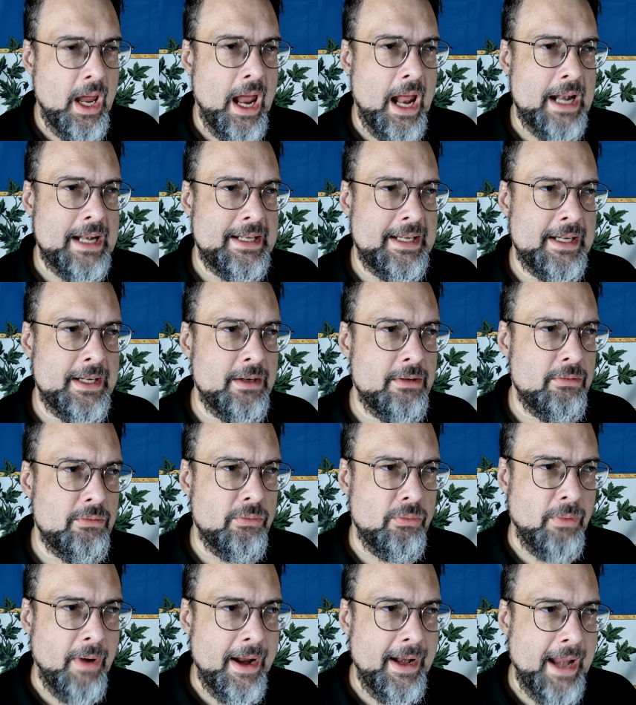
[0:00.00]
didn't
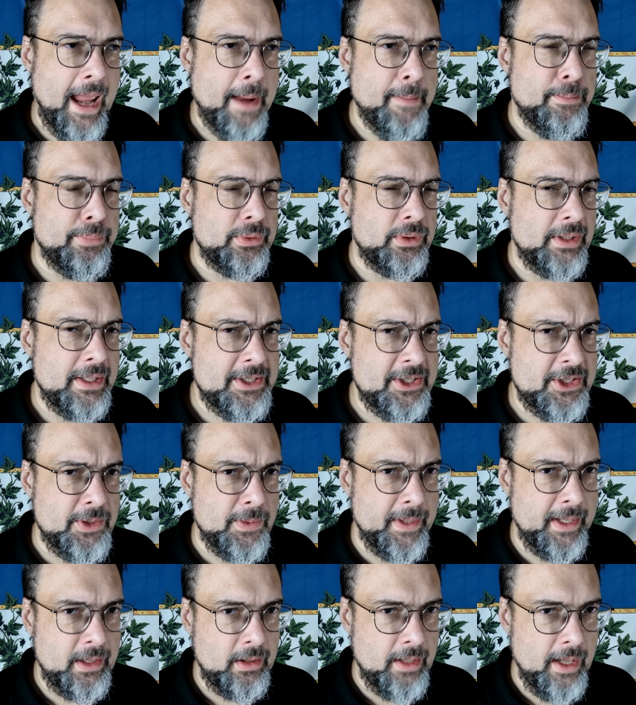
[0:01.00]
write a
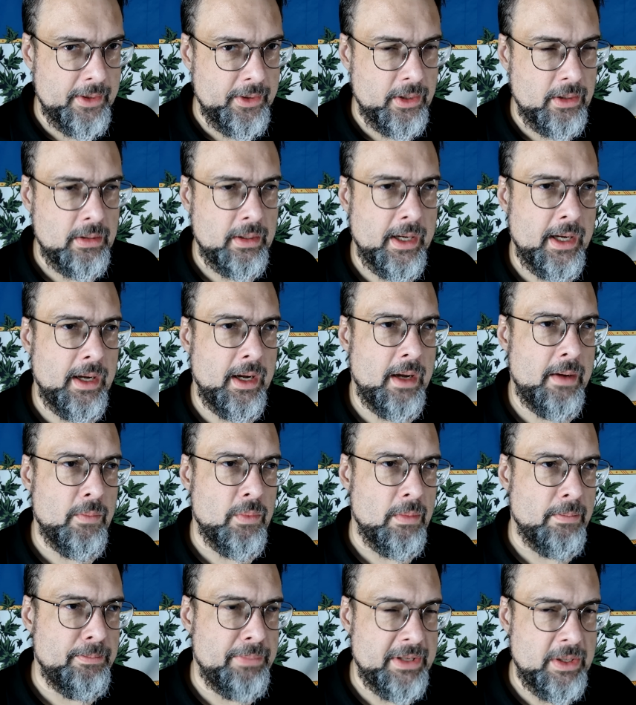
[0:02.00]
blistering letter
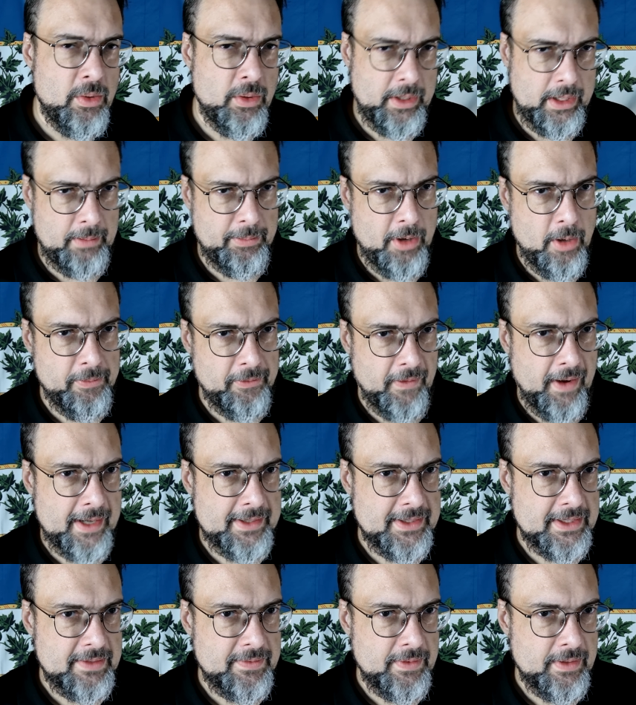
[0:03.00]
rebuking Pope
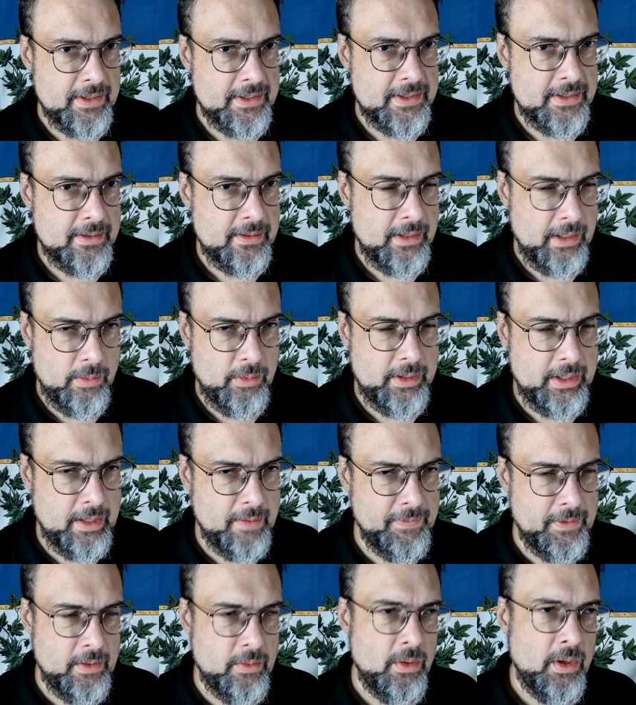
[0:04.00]
Francis for this. And I will give
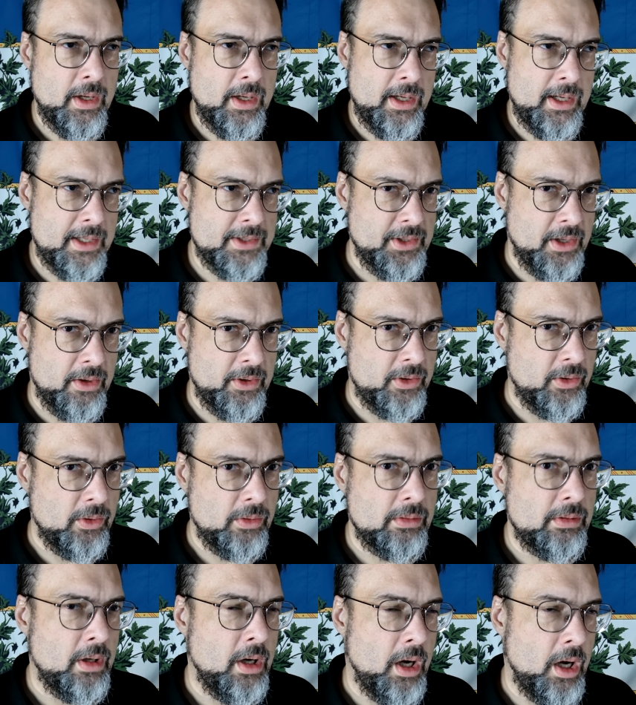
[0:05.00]
you his article
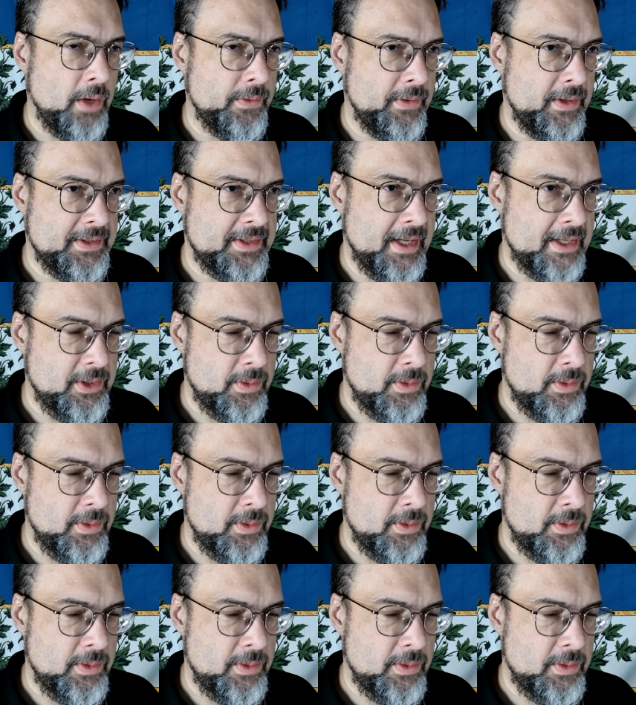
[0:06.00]
on this as a